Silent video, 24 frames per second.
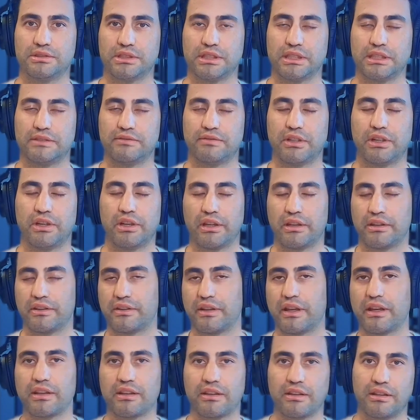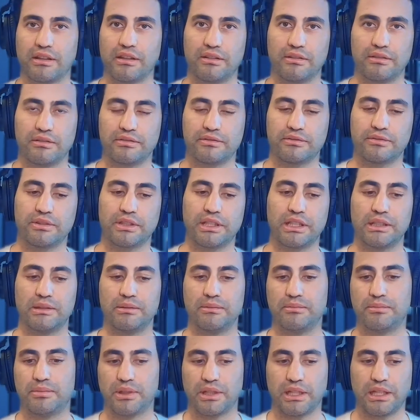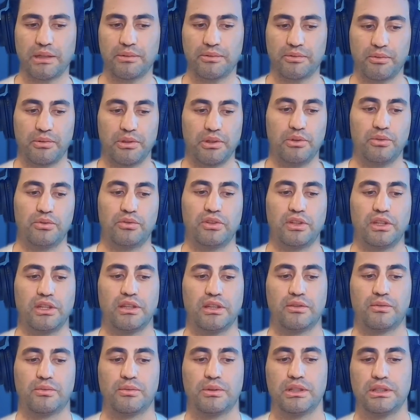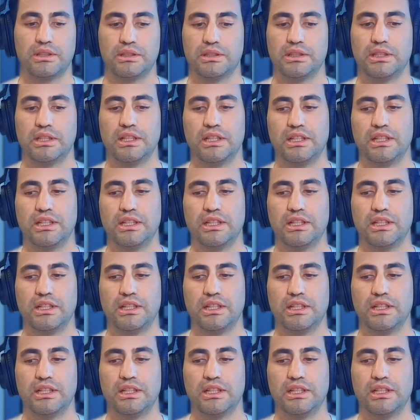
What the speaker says: and very executive, and perhaps what you see as well,